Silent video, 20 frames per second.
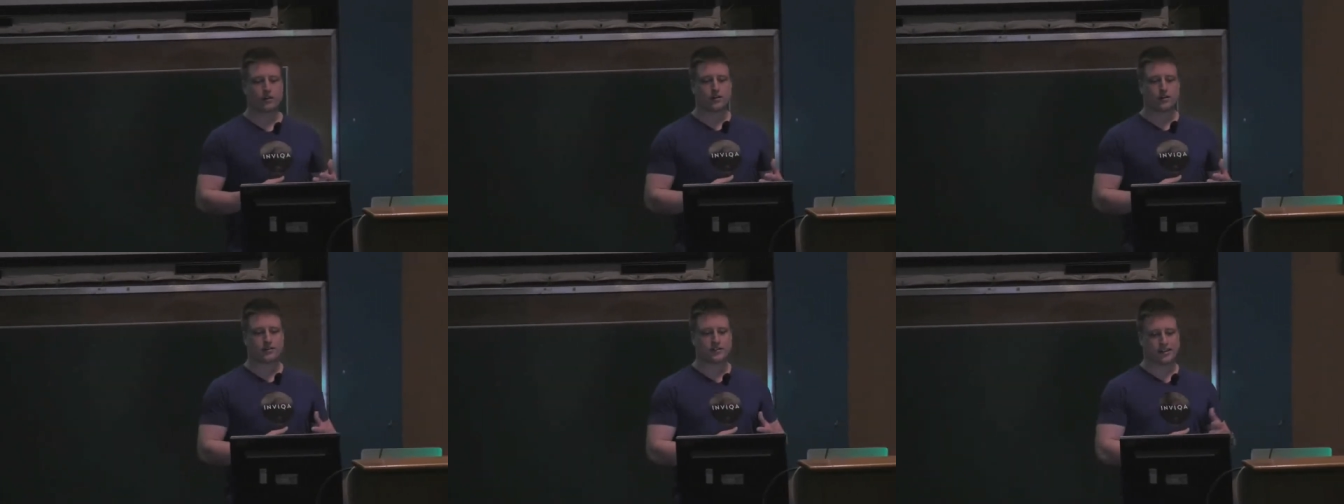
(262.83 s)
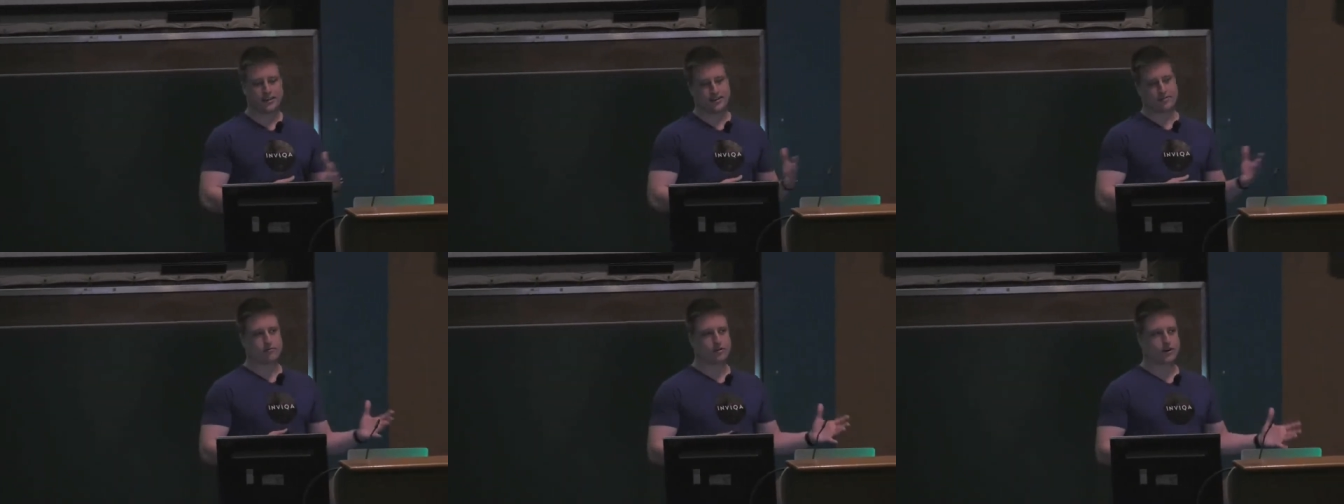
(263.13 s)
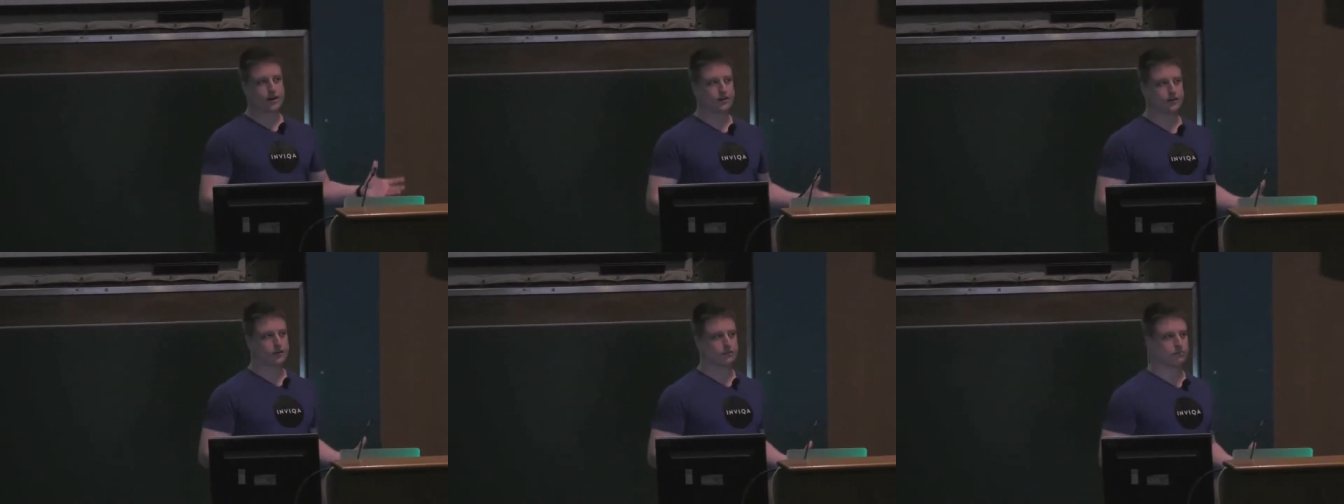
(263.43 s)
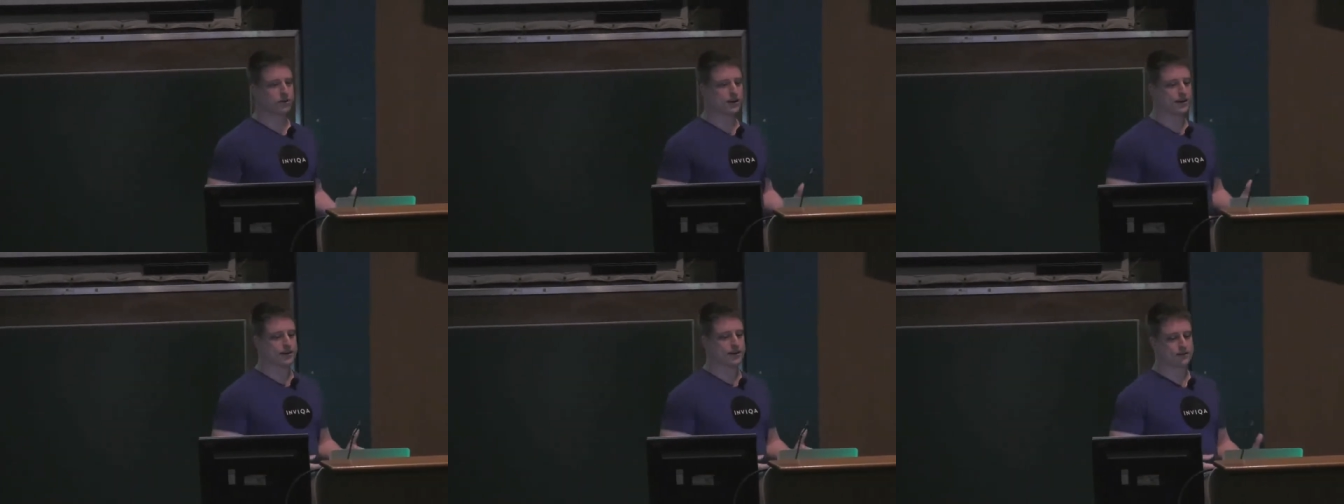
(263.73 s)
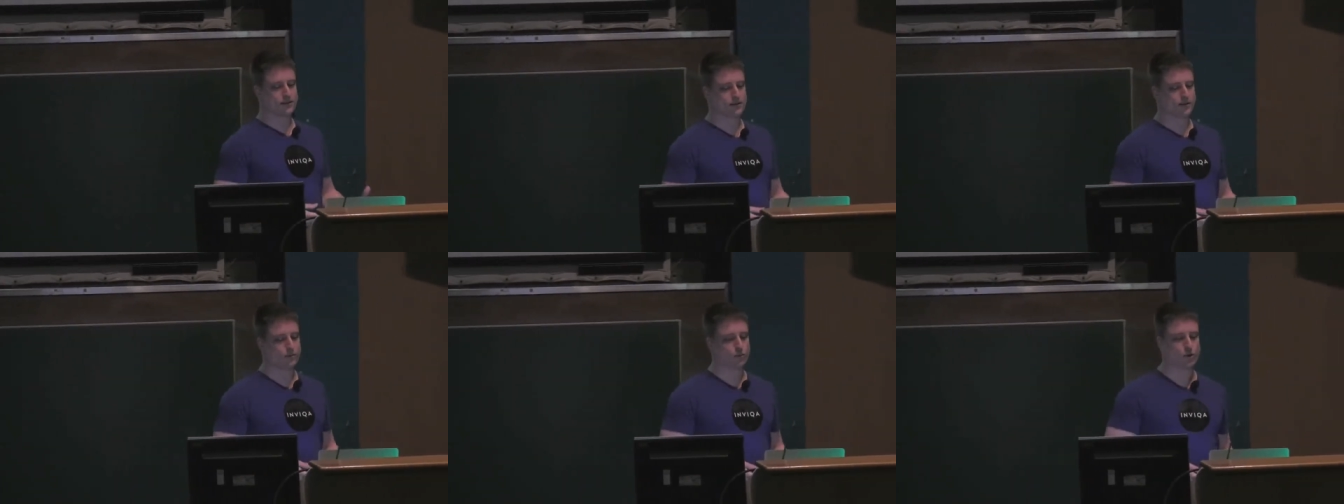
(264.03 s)
secret hidden place
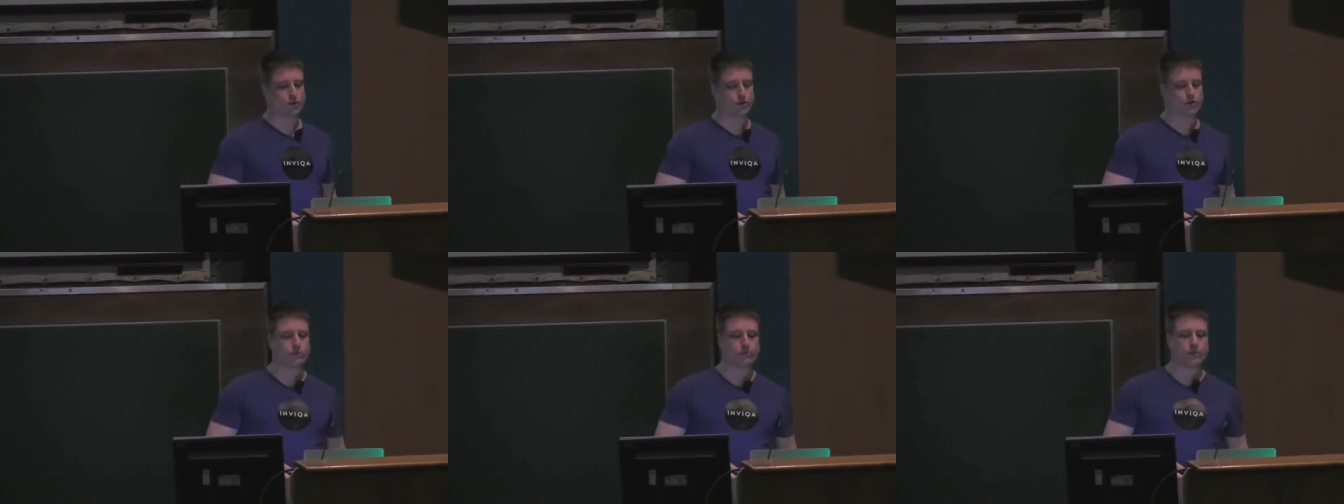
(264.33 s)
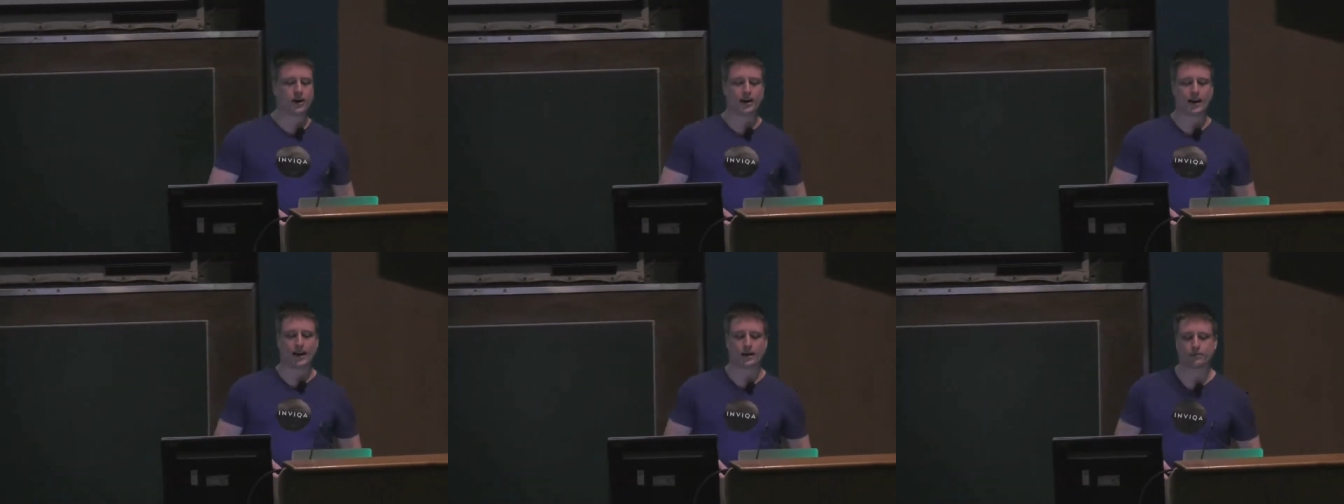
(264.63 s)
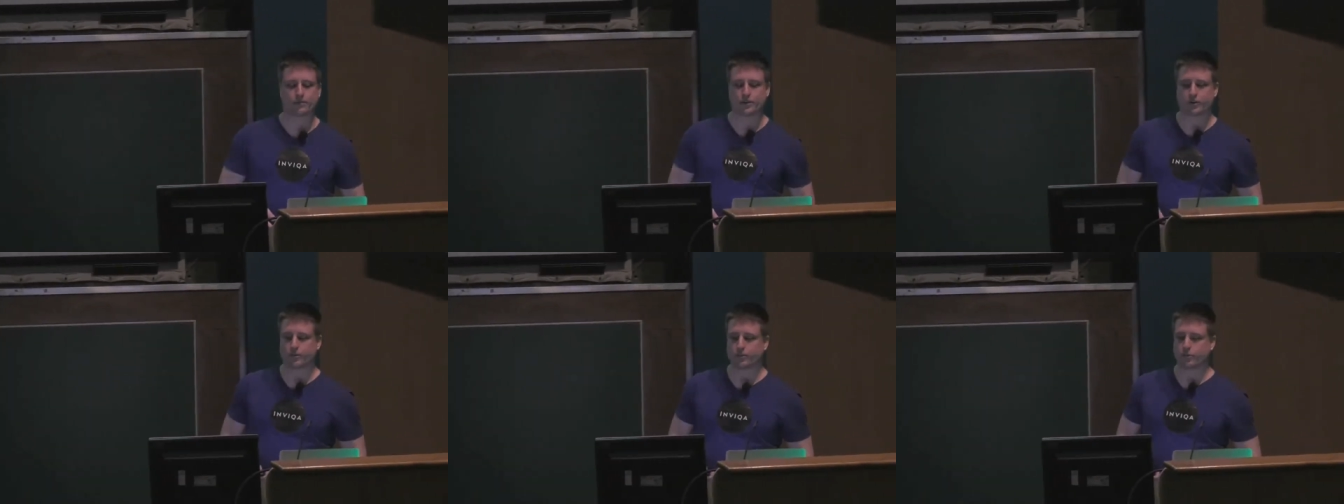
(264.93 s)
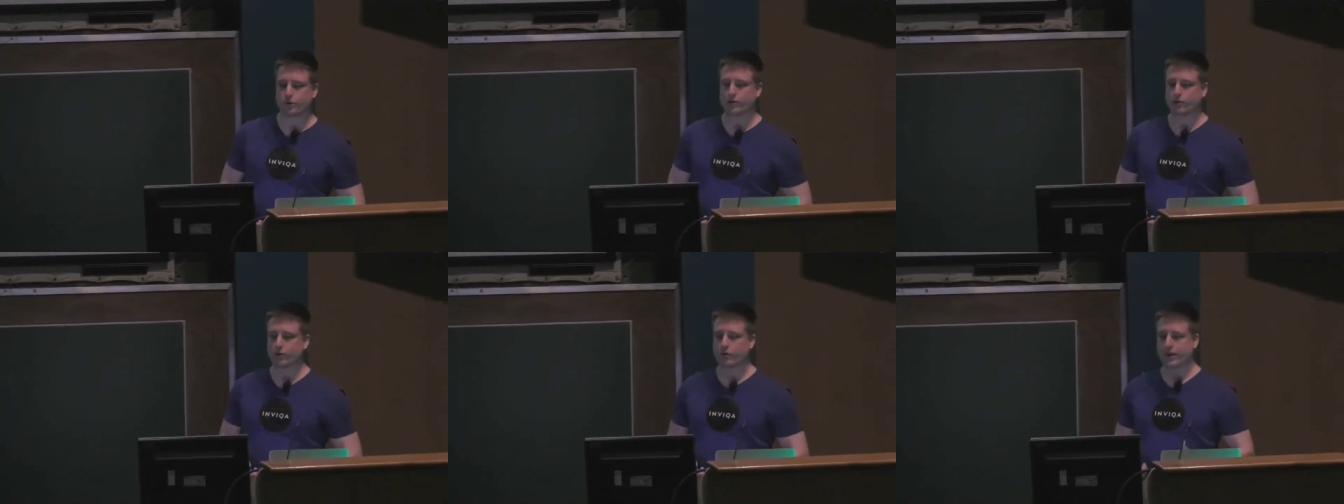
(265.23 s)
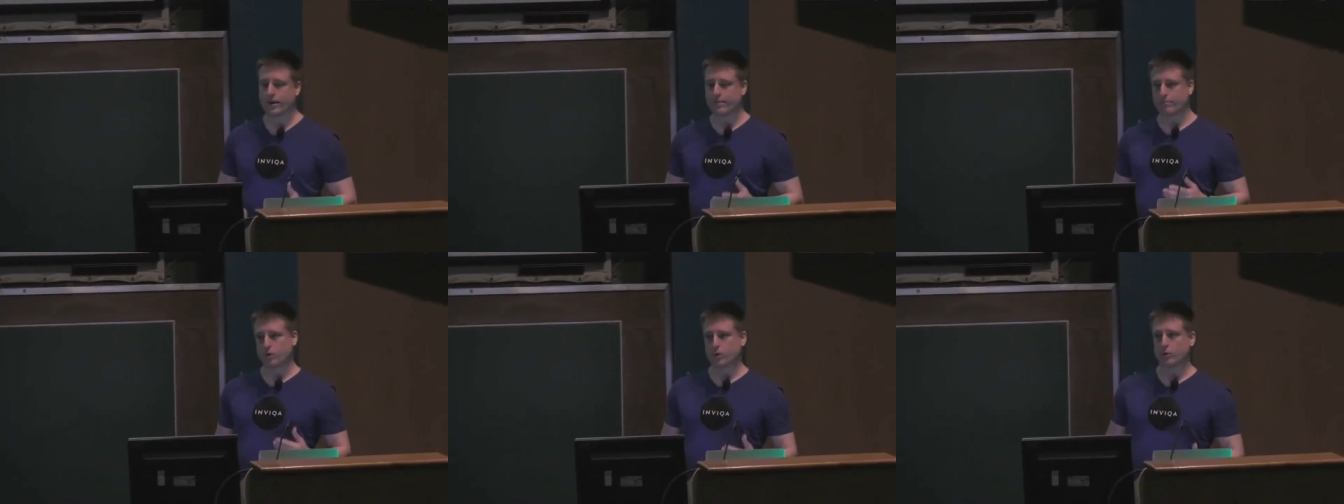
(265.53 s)
somewhere on my laptop where all
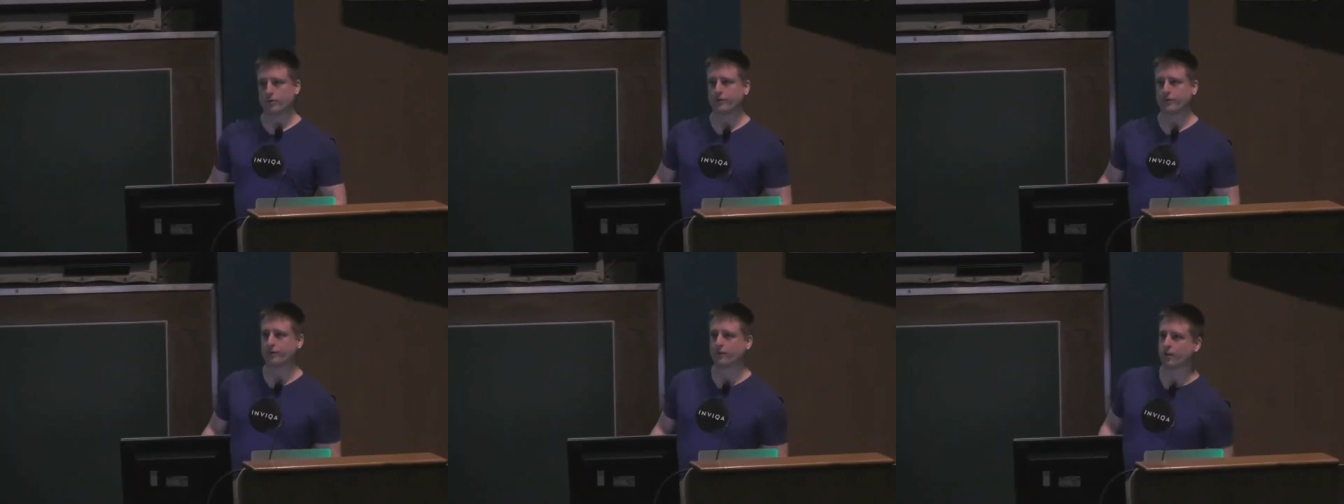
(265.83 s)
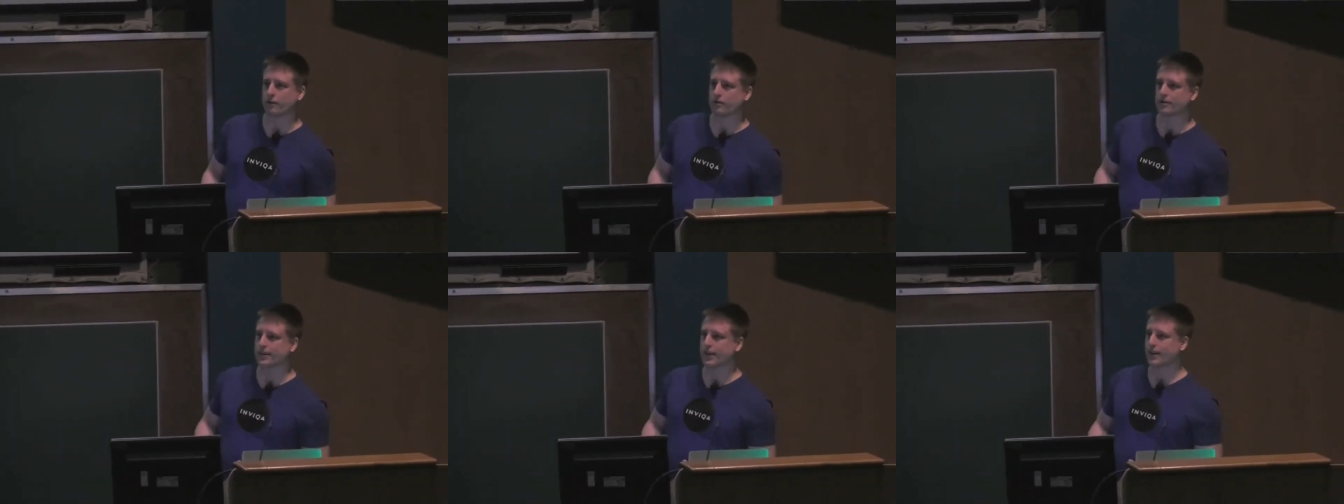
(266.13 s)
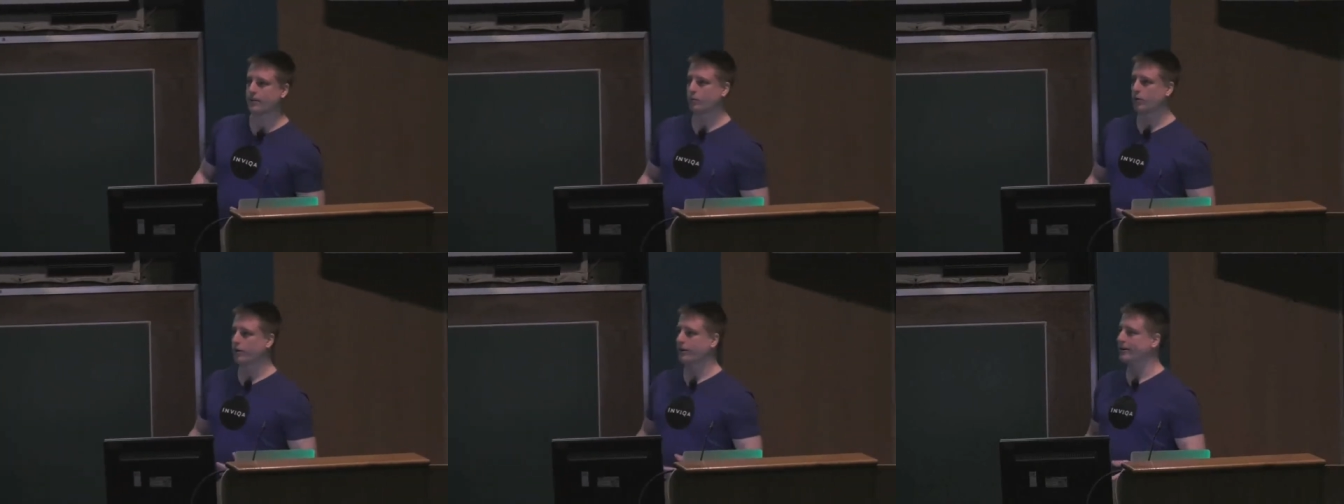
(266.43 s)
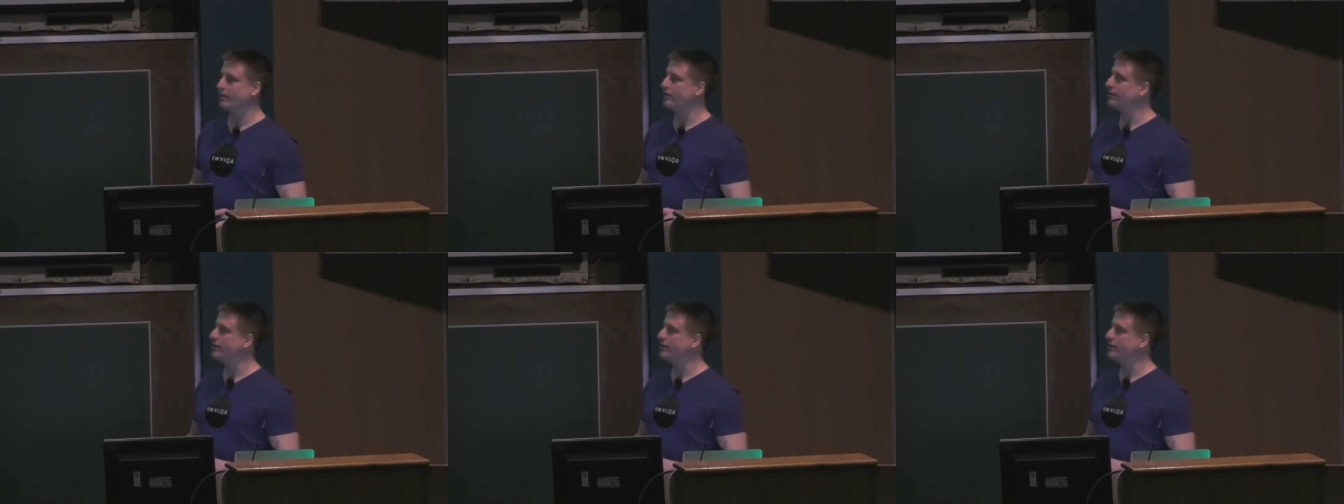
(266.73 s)
the important stuff's kept where I